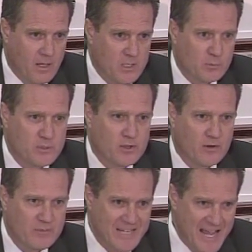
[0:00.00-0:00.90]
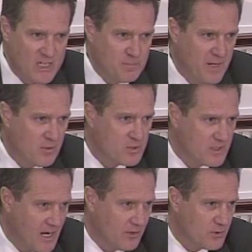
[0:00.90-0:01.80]
as a result of taxpayers'
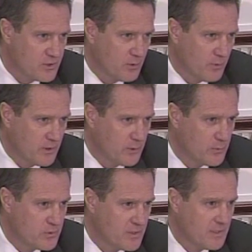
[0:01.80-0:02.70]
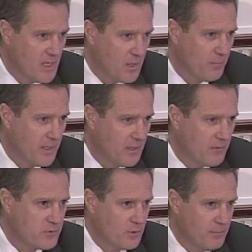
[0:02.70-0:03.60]
dollars that were used in the auto bailout
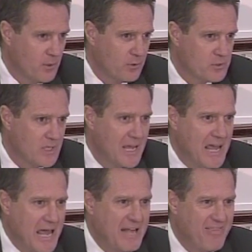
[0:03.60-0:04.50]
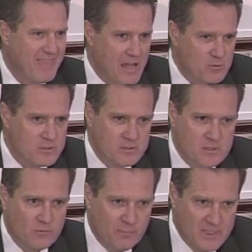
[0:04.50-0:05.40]
of General Motors and
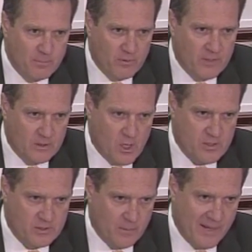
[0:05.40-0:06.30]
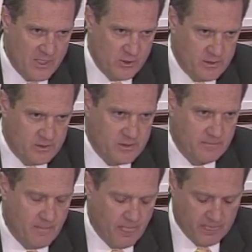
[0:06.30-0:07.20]
thousands of people that lost their pensions.
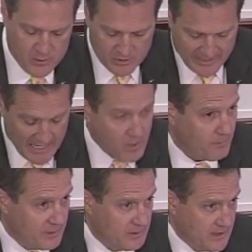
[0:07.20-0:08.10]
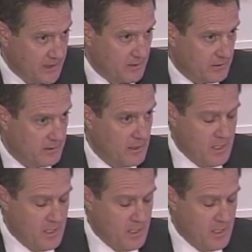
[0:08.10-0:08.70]
There's an accountability here.